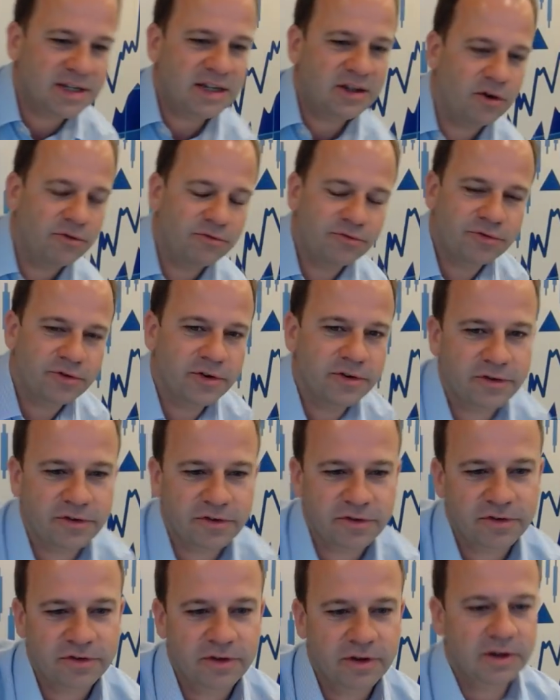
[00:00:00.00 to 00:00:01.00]

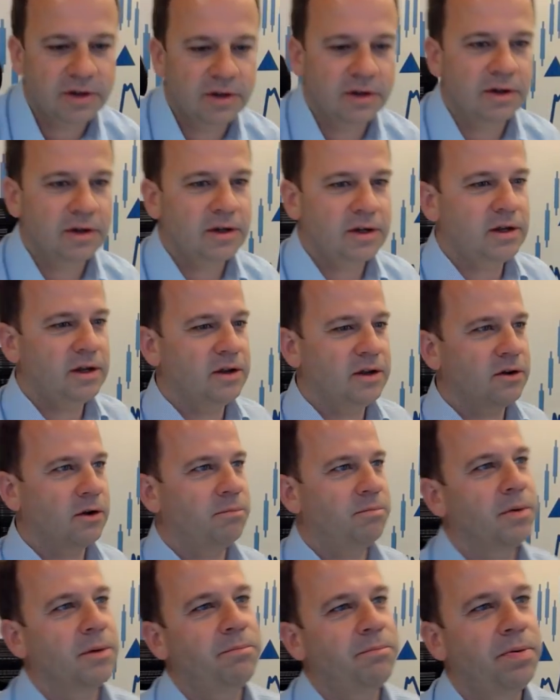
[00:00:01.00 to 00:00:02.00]
conference. You've got
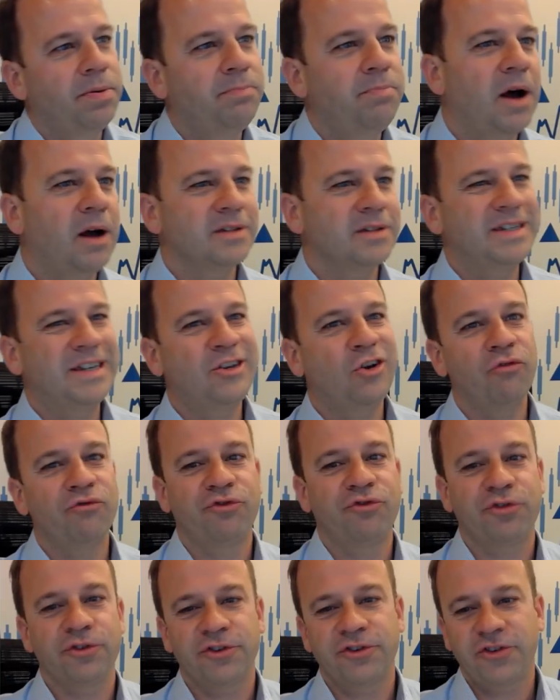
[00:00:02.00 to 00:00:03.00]
party
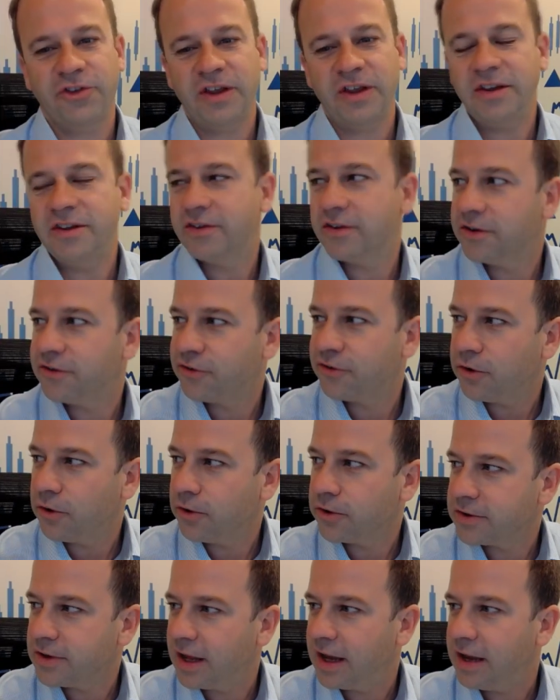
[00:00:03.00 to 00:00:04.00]
conference season, of
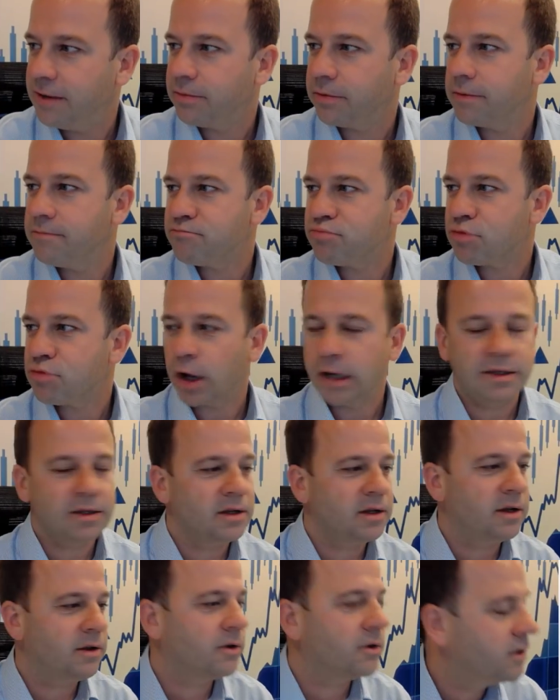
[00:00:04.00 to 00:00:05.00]
course. Labour in
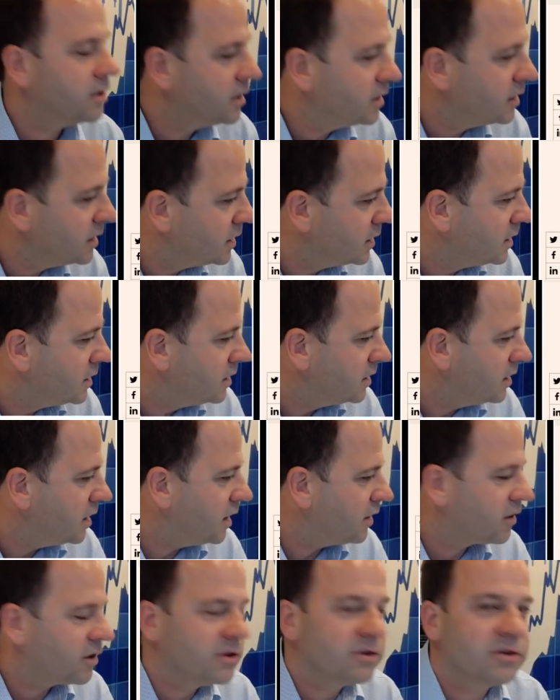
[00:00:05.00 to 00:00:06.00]
Brighton. You've got uh,
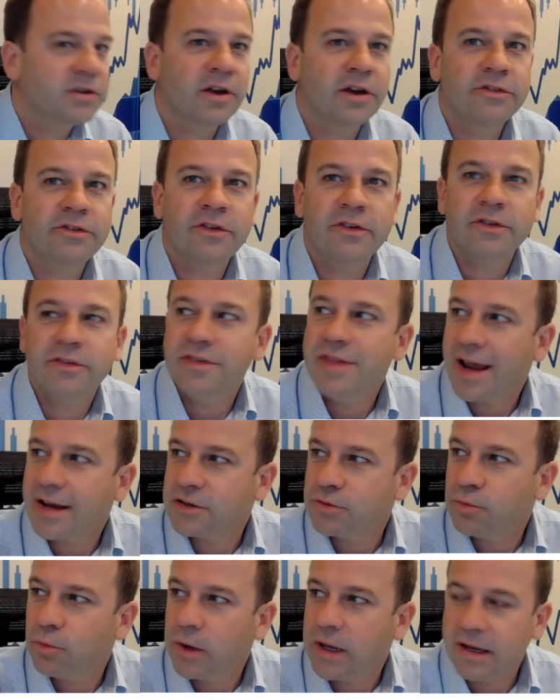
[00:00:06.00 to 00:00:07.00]
the Conservatives
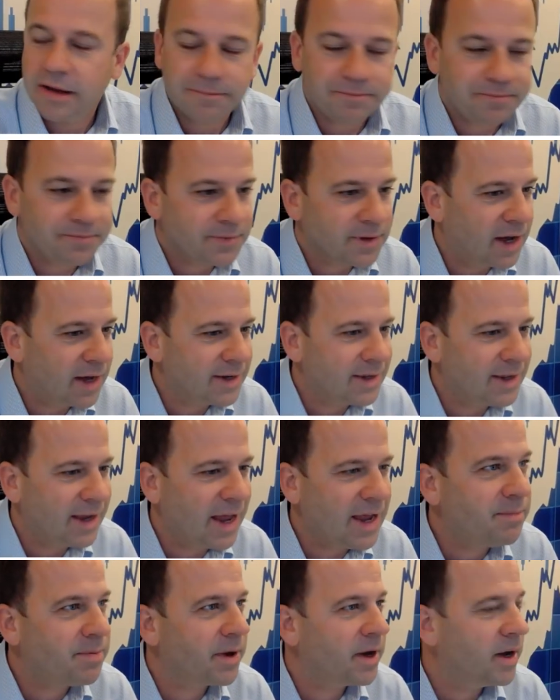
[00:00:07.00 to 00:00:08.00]
next week. And
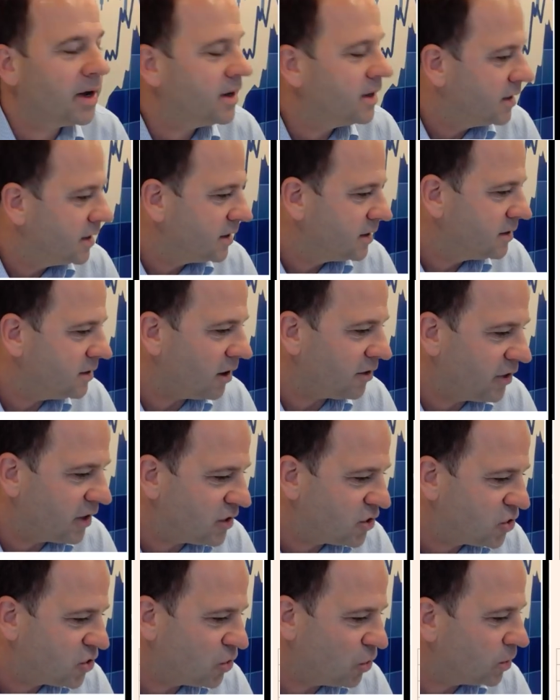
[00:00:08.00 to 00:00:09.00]
Labour, nothing
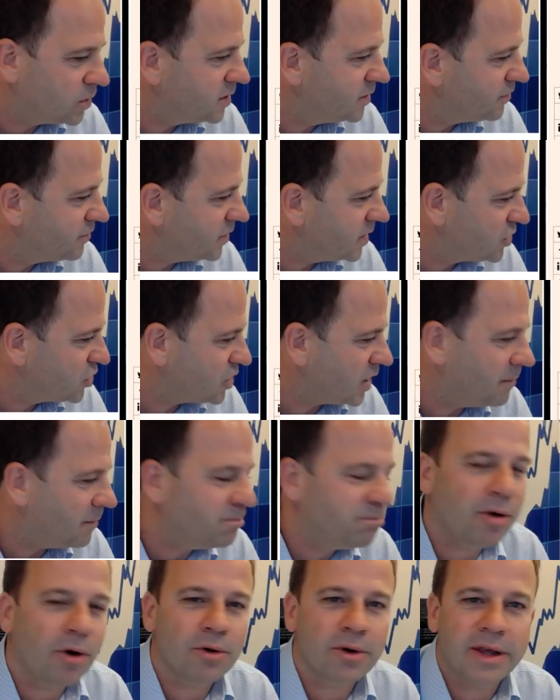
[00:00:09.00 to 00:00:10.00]
short of a
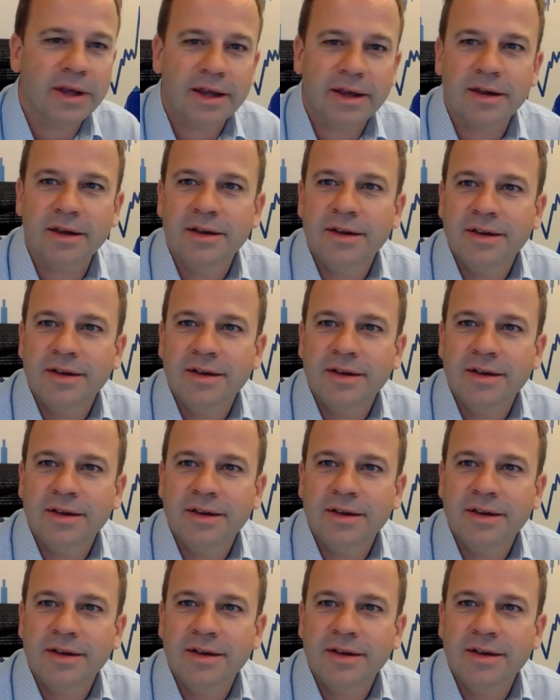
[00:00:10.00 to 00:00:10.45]
shambolic,